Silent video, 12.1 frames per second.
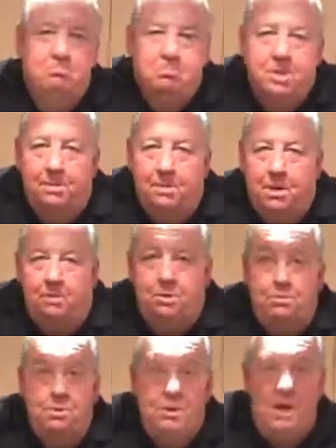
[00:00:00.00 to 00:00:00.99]
say Merry
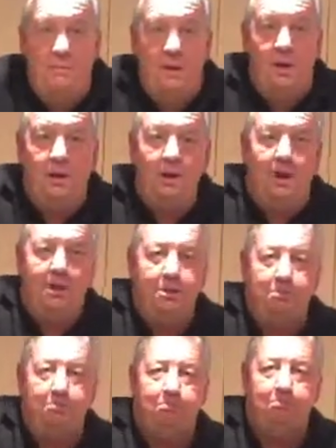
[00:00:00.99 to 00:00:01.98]
Christmas and Happy Holidays.
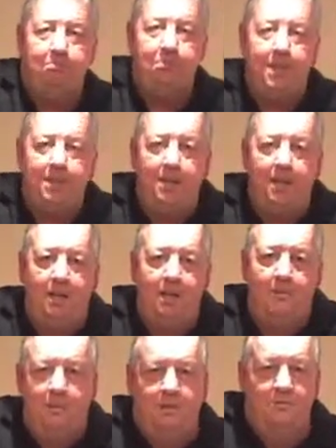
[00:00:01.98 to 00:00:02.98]
Does that sound like what?